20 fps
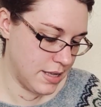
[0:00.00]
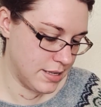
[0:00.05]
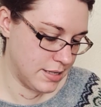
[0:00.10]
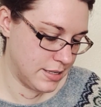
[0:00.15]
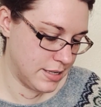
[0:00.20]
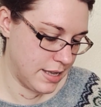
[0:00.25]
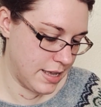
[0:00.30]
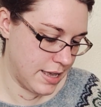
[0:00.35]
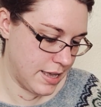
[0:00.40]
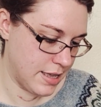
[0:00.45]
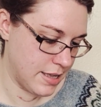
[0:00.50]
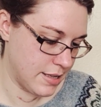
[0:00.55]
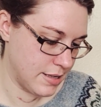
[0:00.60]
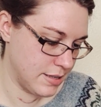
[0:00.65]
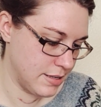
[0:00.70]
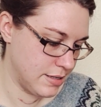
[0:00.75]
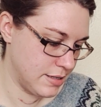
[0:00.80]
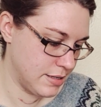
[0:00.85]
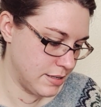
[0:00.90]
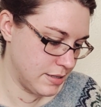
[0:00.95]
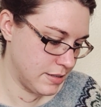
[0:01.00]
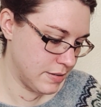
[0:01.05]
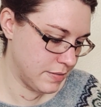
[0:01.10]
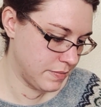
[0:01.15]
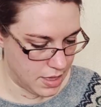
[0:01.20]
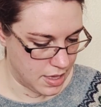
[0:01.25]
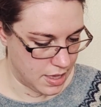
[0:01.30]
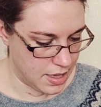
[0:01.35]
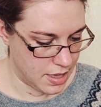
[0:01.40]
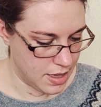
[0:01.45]
This is
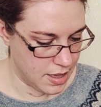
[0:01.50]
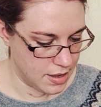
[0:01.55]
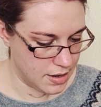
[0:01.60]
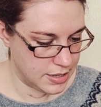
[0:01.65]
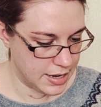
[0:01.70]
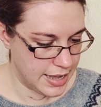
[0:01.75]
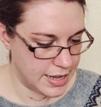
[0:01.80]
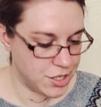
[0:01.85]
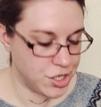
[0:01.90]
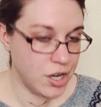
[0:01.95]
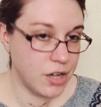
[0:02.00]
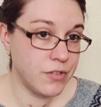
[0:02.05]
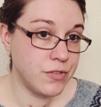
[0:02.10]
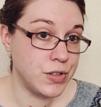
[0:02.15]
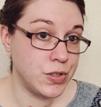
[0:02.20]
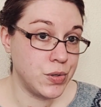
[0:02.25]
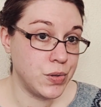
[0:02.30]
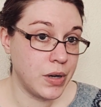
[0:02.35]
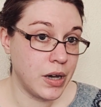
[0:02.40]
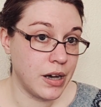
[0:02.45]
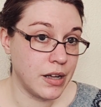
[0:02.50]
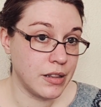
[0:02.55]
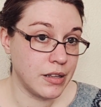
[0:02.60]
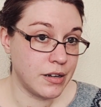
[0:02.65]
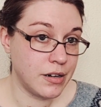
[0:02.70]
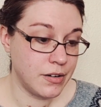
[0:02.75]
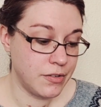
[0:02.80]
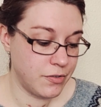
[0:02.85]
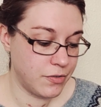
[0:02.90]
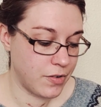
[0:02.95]
the Deja Vu
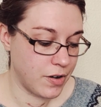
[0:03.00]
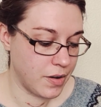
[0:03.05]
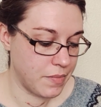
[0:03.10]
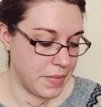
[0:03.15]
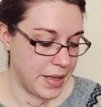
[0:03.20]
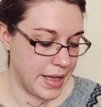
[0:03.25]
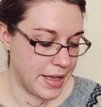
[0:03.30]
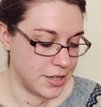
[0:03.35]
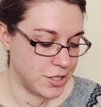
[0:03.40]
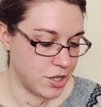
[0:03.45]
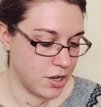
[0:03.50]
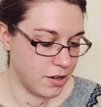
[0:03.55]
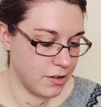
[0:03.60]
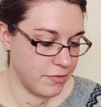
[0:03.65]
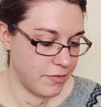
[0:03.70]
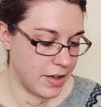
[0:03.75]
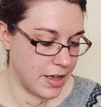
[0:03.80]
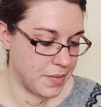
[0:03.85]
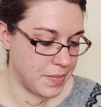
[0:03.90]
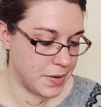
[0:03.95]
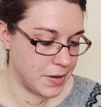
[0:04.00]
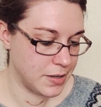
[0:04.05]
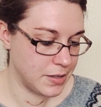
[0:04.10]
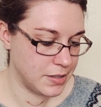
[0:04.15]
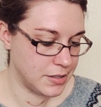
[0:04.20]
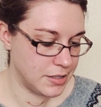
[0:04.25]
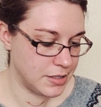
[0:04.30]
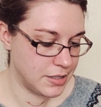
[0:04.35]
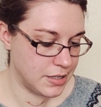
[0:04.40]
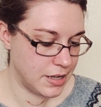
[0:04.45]
color from Hedgehog
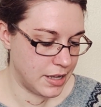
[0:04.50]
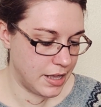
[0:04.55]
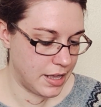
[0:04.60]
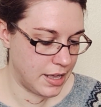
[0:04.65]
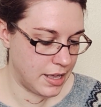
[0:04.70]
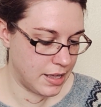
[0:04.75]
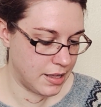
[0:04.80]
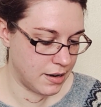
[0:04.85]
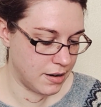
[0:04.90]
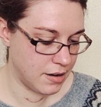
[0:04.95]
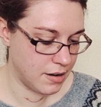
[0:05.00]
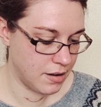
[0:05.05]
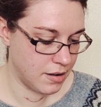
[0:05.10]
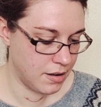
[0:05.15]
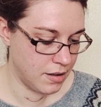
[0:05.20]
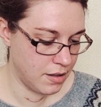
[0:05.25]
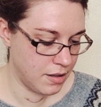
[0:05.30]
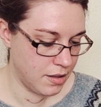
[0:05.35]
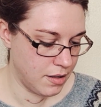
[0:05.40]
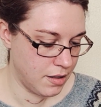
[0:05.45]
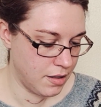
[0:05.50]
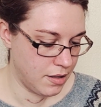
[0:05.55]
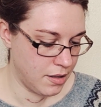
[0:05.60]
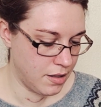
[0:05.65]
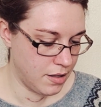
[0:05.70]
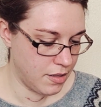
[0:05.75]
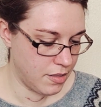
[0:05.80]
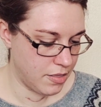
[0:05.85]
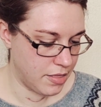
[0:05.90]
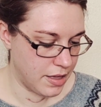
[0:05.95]
Fibers in
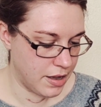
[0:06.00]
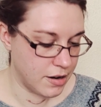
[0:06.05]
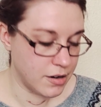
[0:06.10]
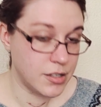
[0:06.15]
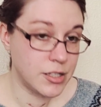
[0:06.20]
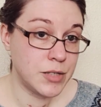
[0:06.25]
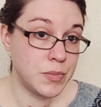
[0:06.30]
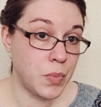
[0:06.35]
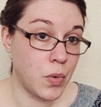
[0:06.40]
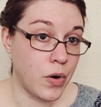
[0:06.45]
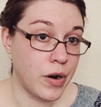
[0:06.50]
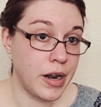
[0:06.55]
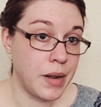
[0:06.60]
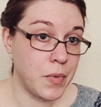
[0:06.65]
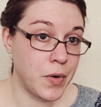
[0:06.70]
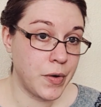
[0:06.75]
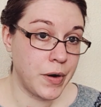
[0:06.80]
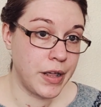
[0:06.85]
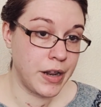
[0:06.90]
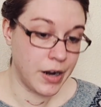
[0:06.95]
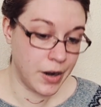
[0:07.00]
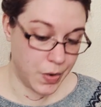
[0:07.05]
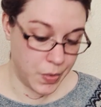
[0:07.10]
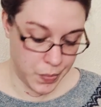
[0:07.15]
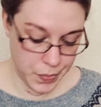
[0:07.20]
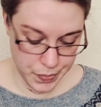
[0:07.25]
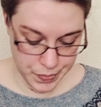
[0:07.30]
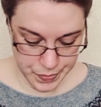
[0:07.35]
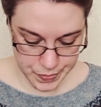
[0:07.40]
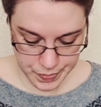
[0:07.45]
their Sporty Merino.
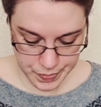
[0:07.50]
